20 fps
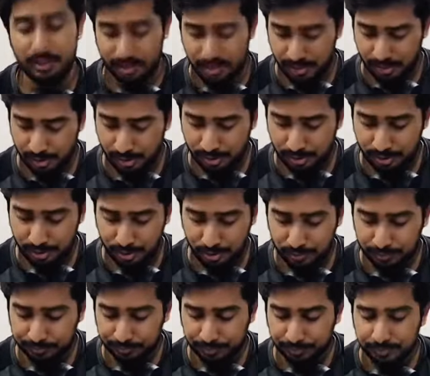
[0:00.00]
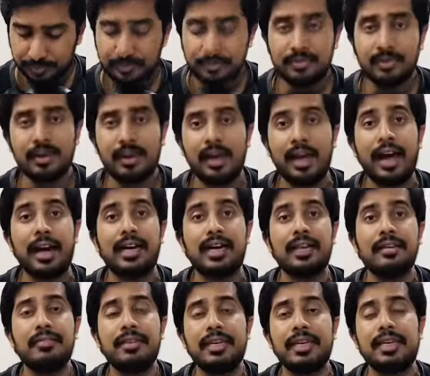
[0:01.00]
also
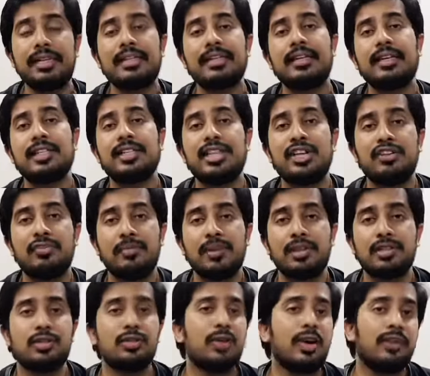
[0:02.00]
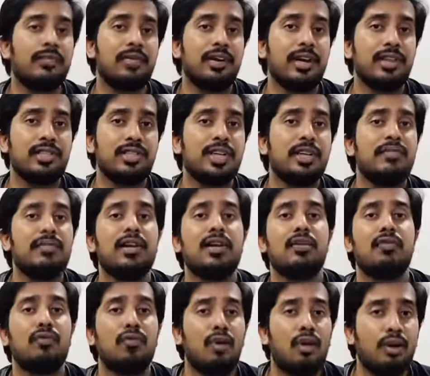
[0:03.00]
activities and achievements. You have achieved an
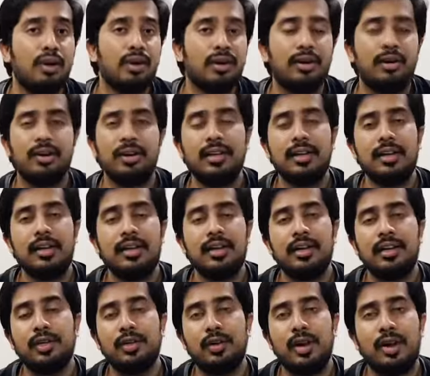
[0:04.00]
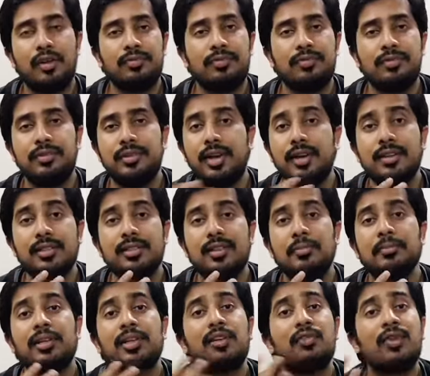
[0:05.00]
award, or you have done
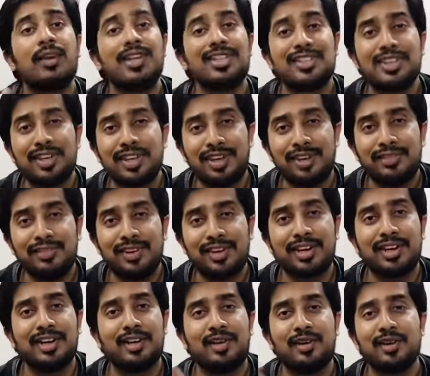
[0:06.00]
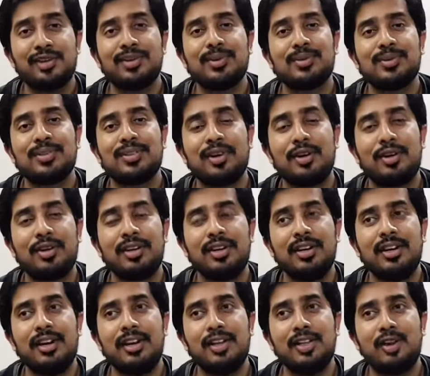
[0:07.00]
something very significant, all those, or
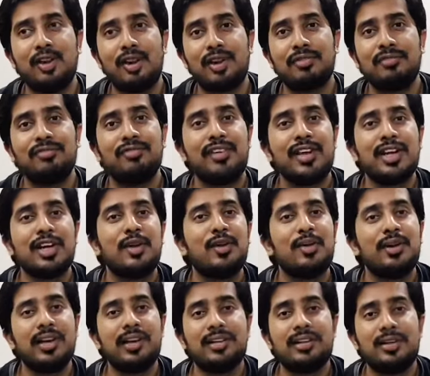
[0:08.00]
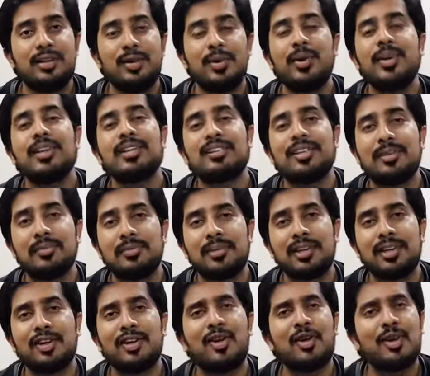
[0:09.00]
you are very good at doing
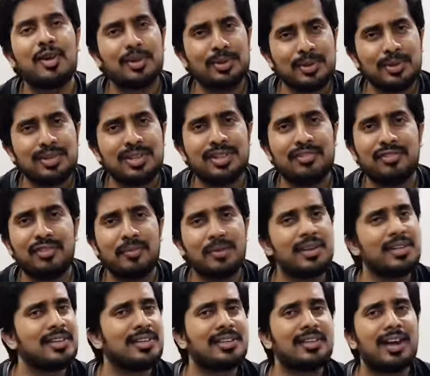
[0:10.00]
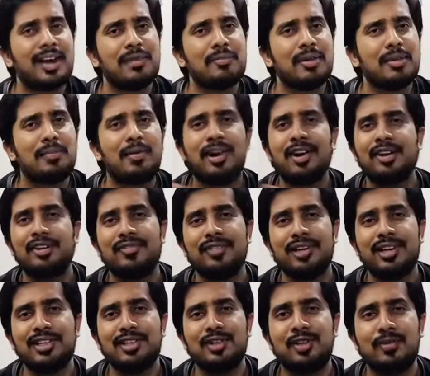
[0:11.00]
something. All those information can be part of
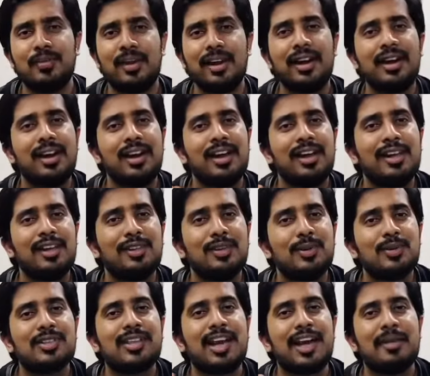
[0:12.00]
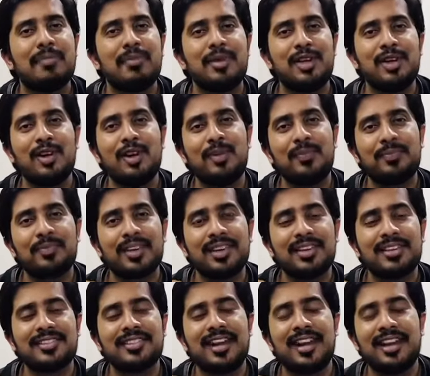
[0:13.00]
a resume, and those can be your
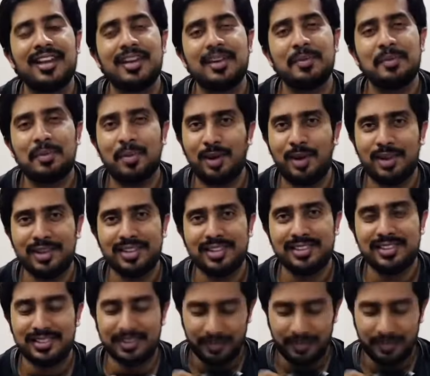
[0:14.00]
selling points.